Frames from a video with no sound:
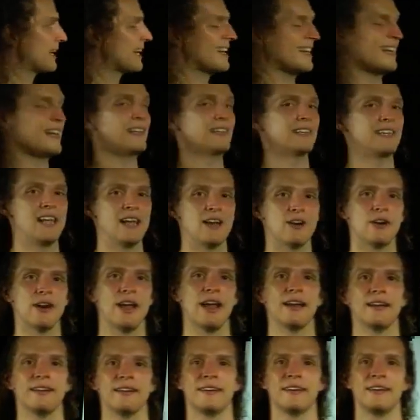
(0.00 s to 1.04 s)
media on the
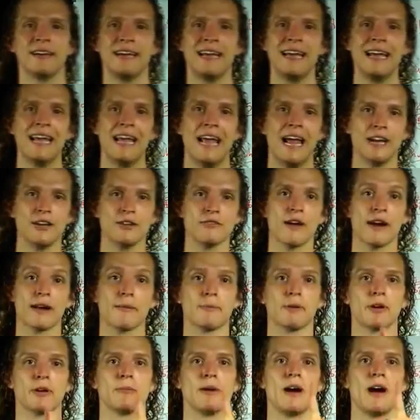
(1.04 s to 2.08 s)
internet, and you've got to
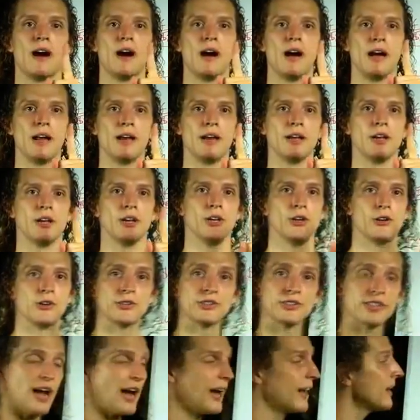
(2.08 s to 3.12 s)
put them on your
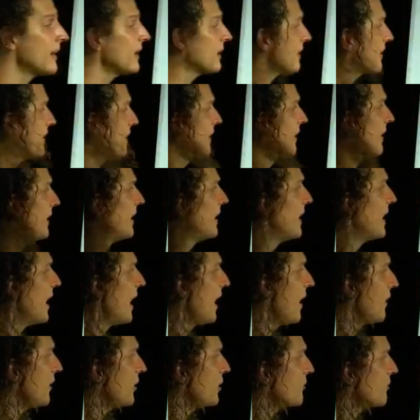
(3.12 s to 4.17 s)
site,
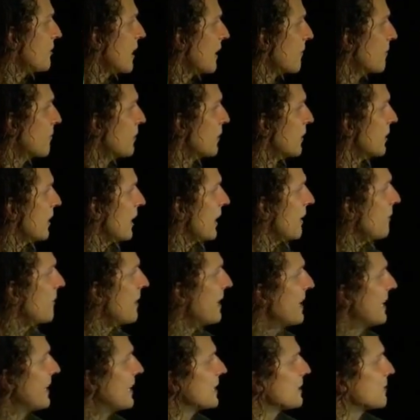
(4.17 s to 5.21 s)
and then you've got to put them
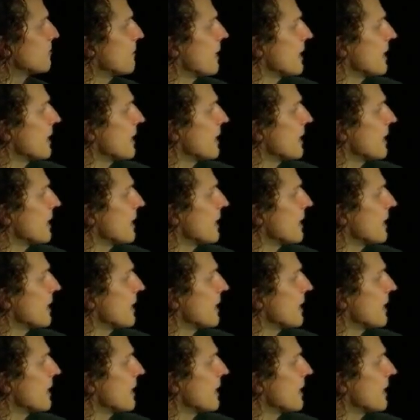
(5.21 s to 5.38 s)
in as